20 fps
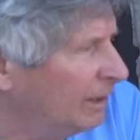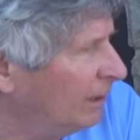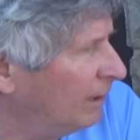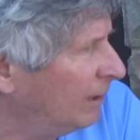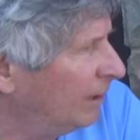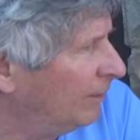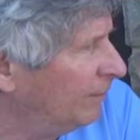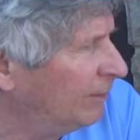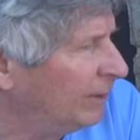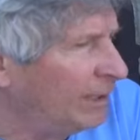
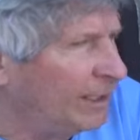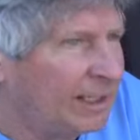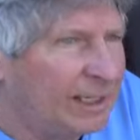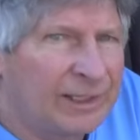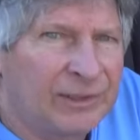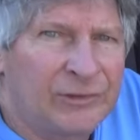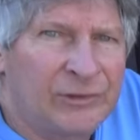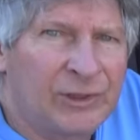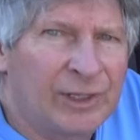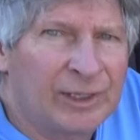and everything
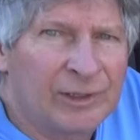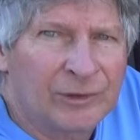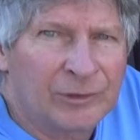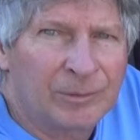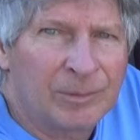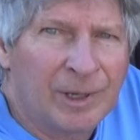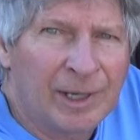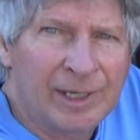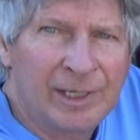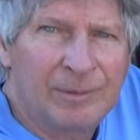I said is
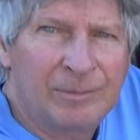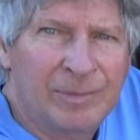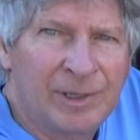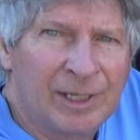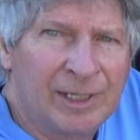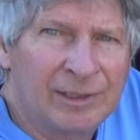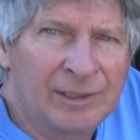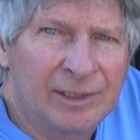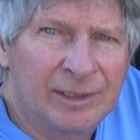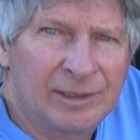my
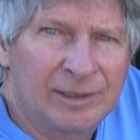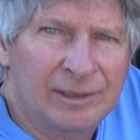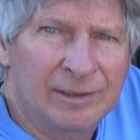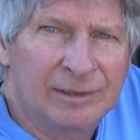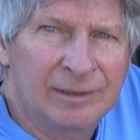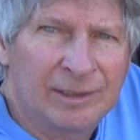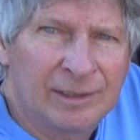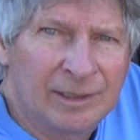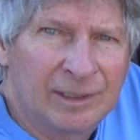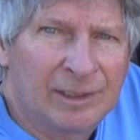opinion
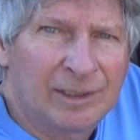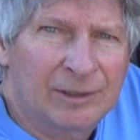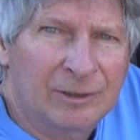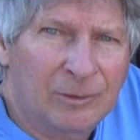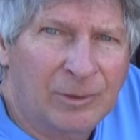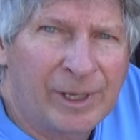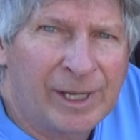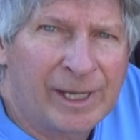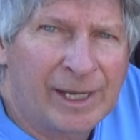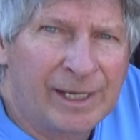and the
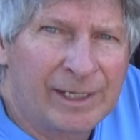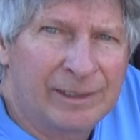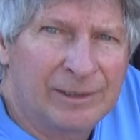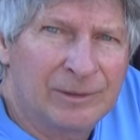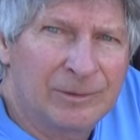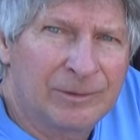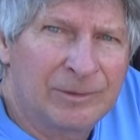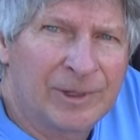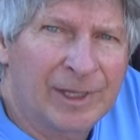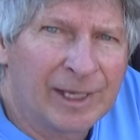way I
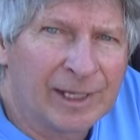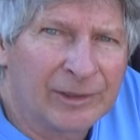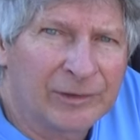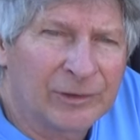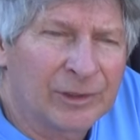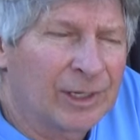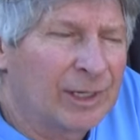do things.